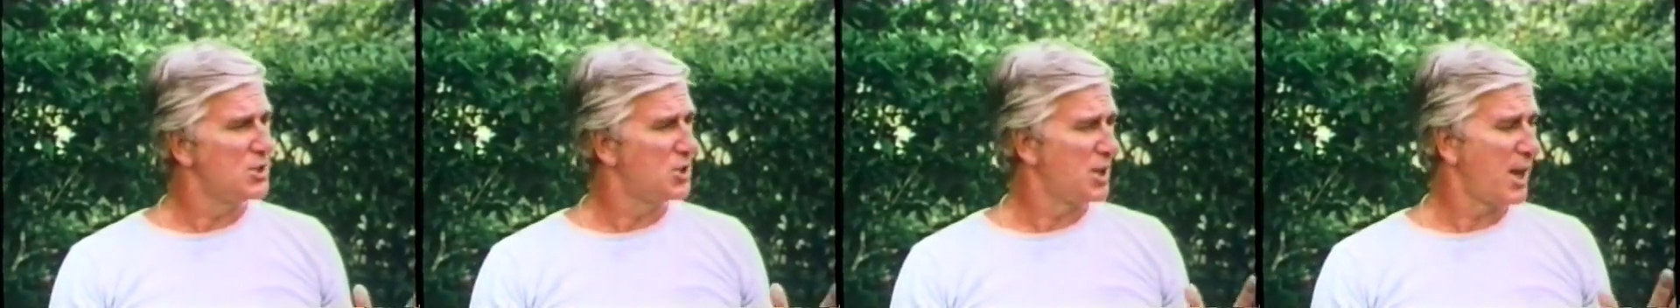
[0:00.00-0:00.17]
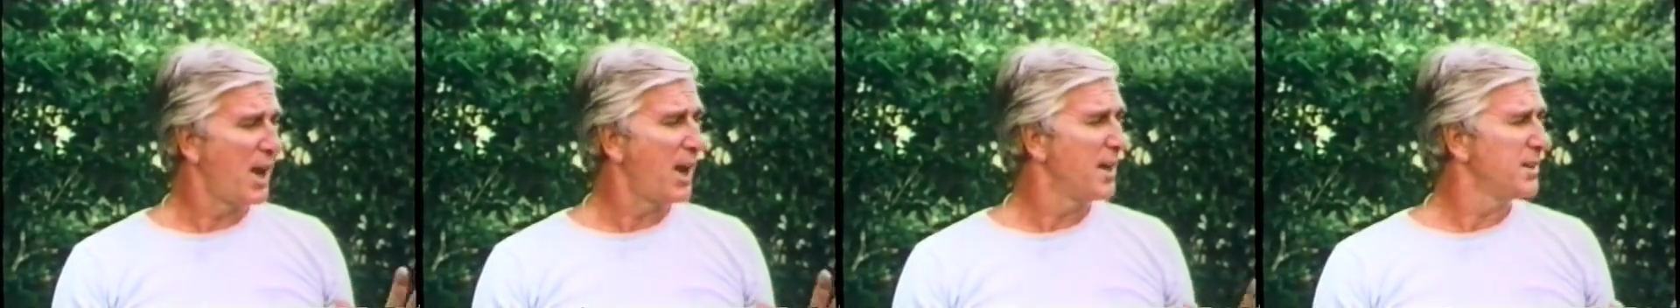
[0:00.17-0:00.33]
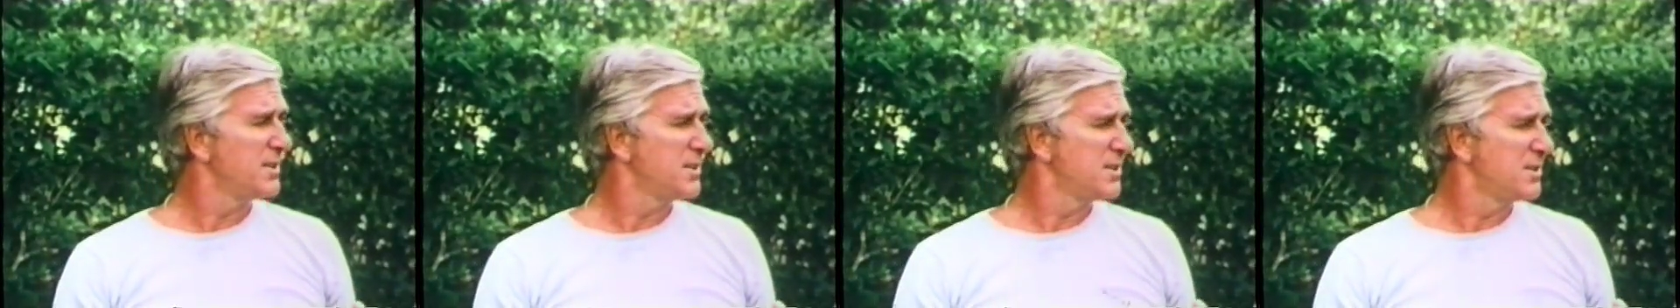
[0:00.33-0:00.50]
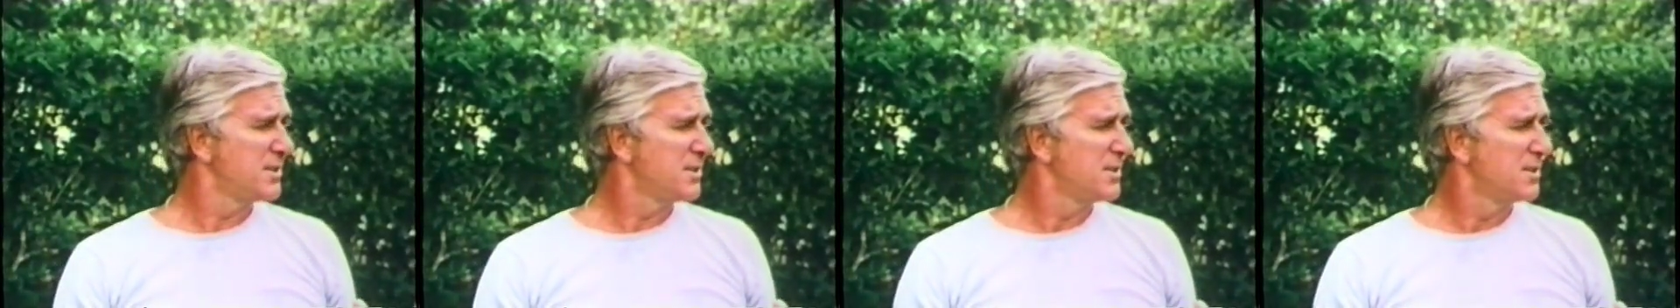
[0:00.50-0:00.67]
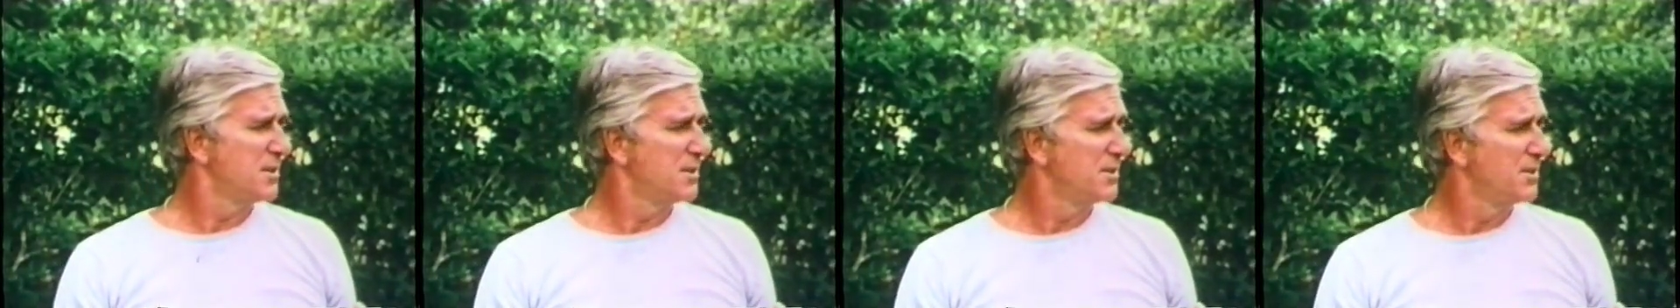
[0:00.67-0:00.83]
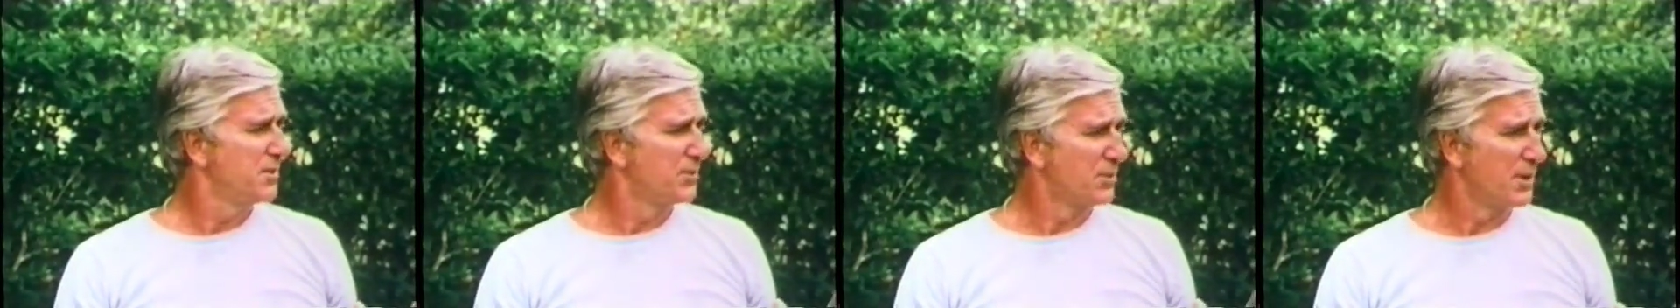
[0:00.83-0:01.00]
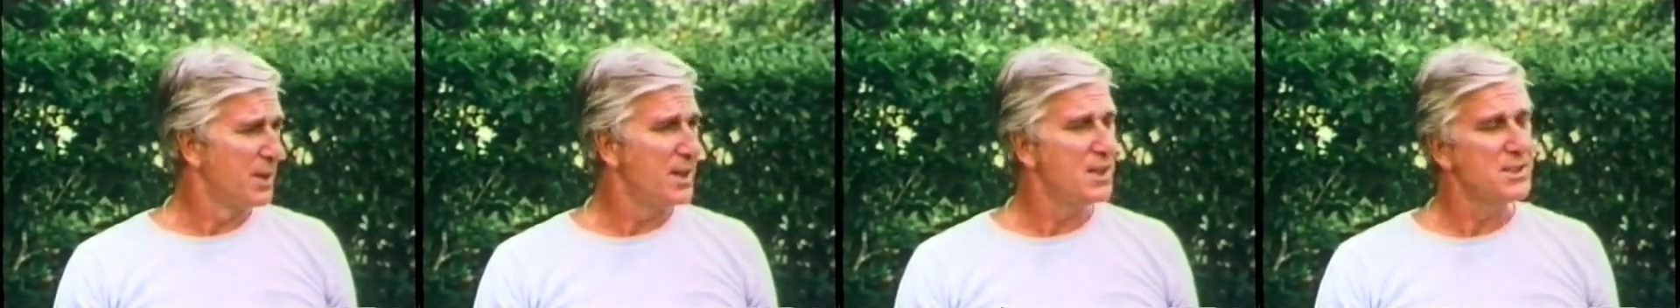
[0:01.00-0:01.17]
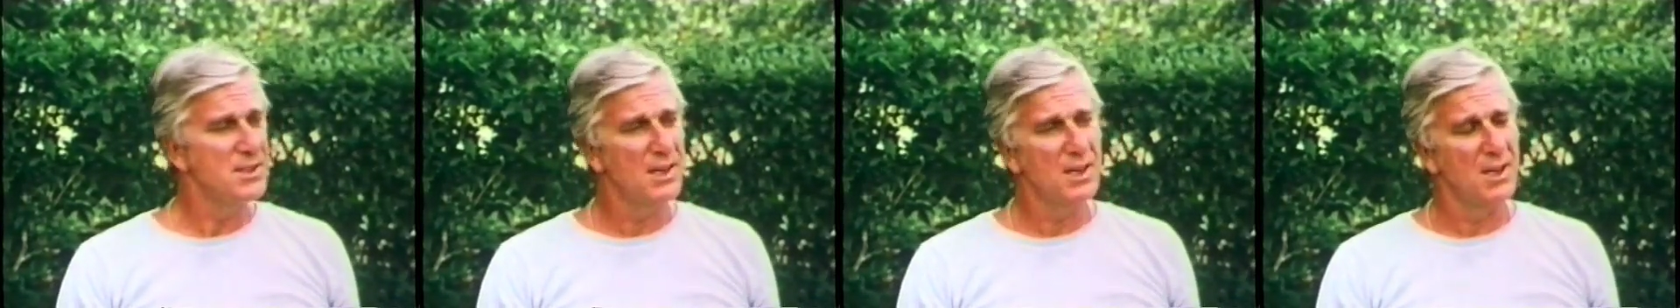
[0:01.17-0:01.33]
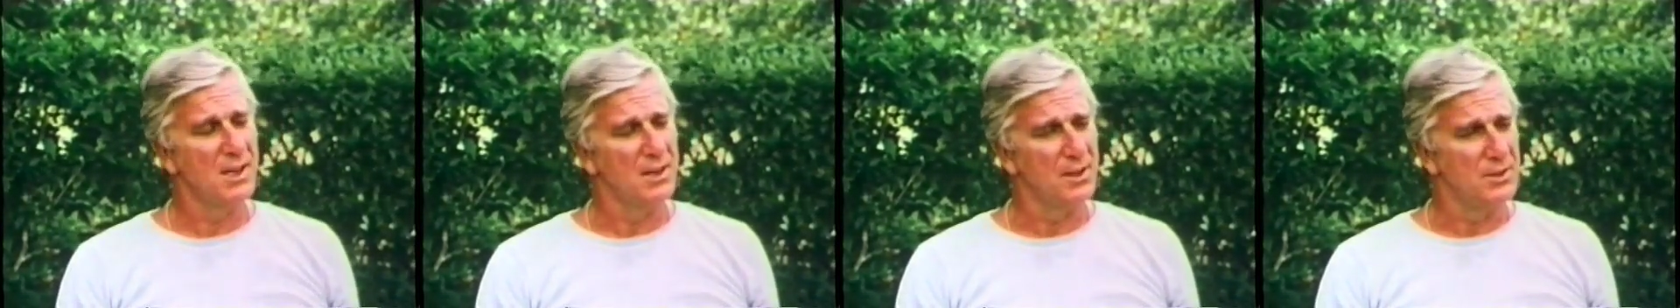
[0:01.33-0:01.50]
chance
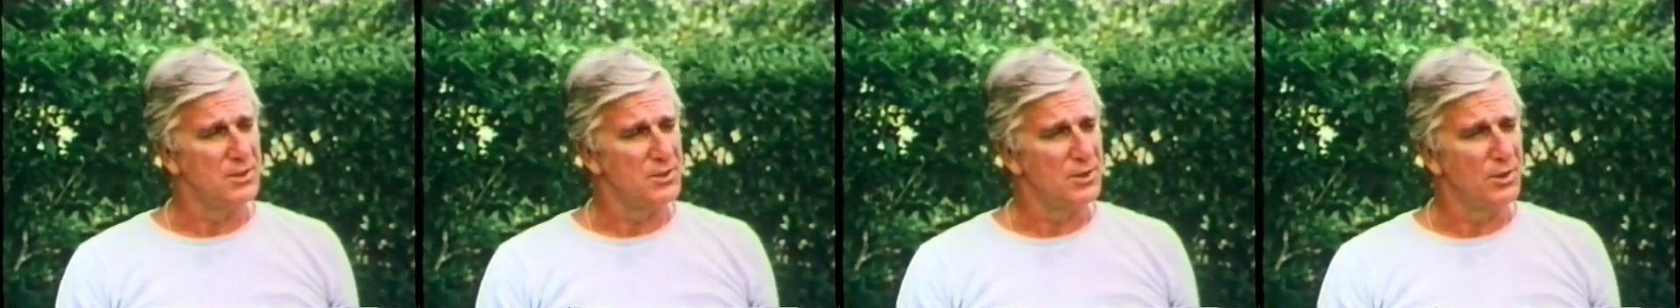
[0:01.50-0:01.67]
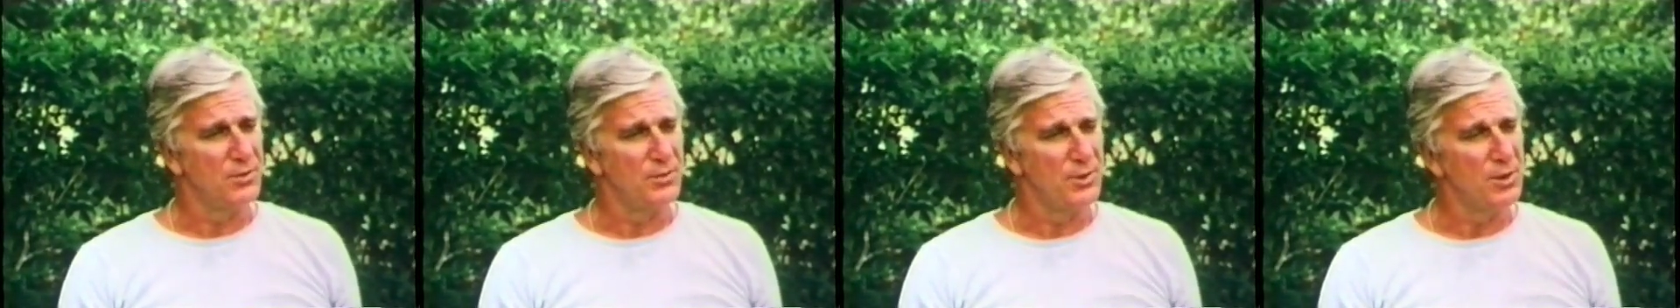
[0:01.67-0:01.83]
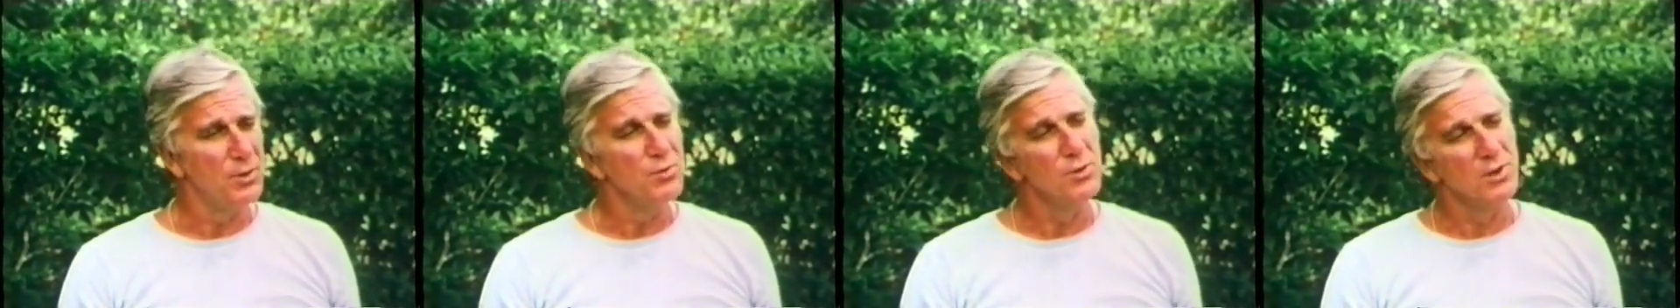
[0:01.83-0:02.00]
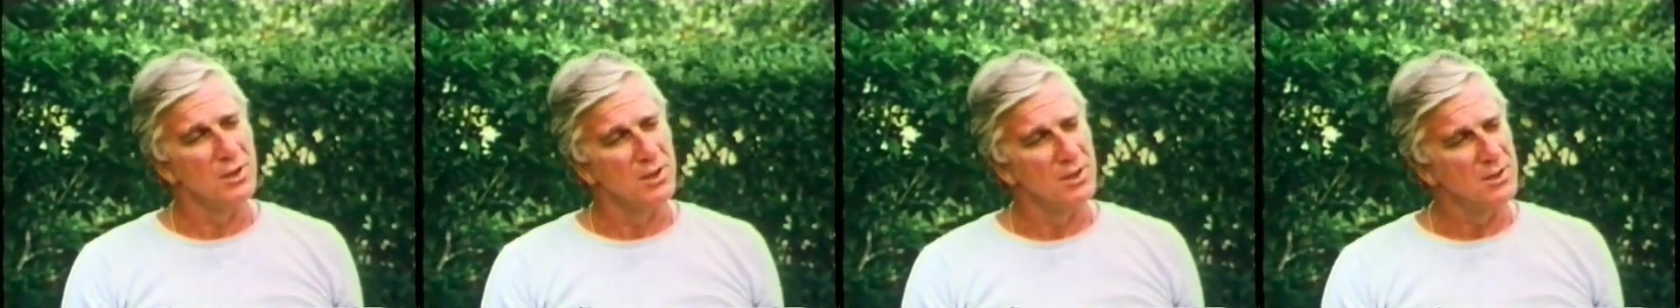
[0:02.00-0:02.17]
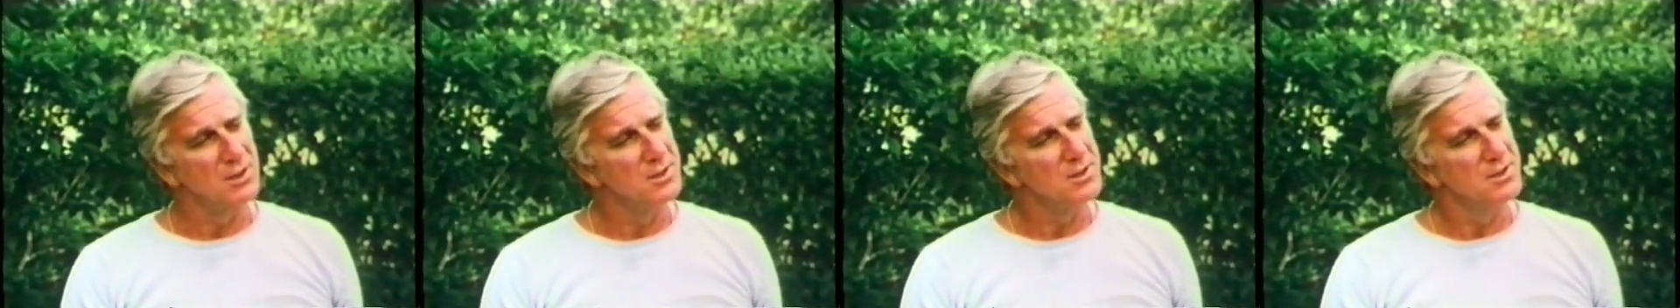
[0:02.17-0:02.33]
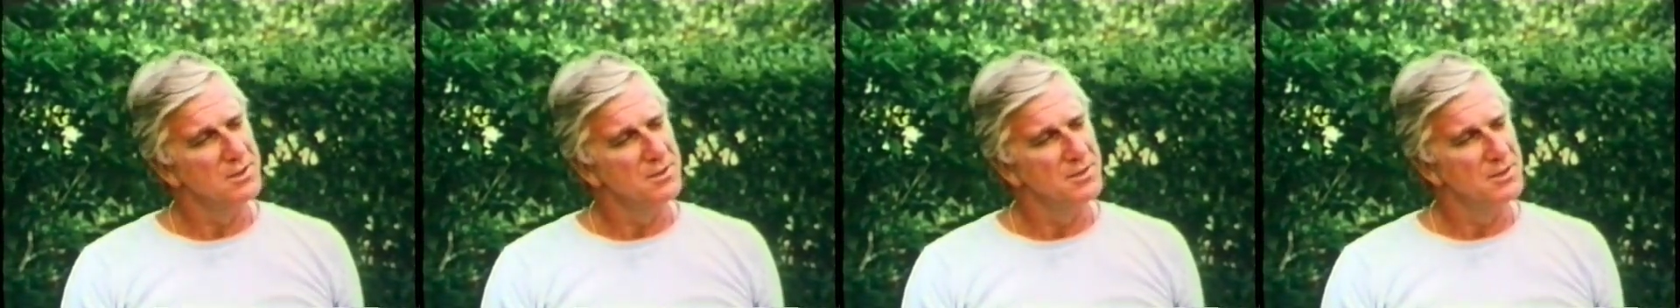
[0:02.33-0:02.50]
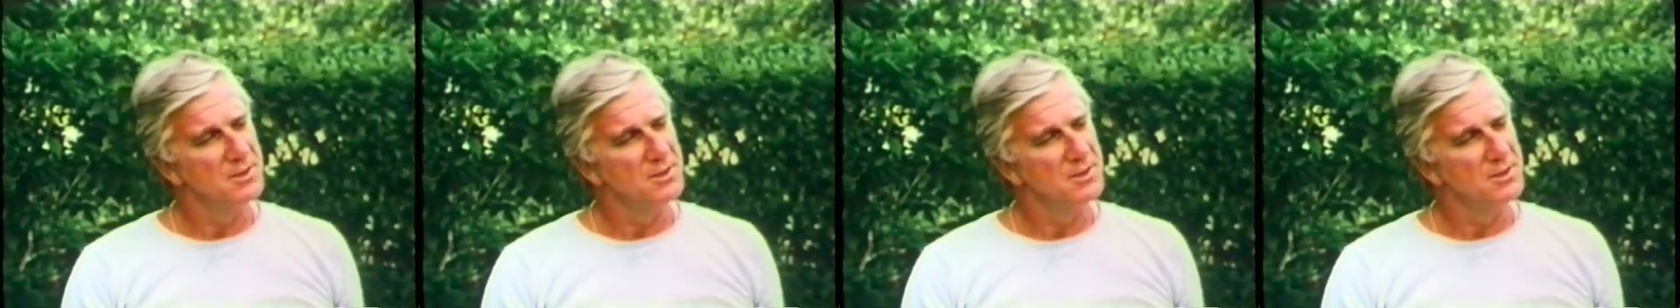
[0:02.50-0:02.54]
phrase in English, a few words.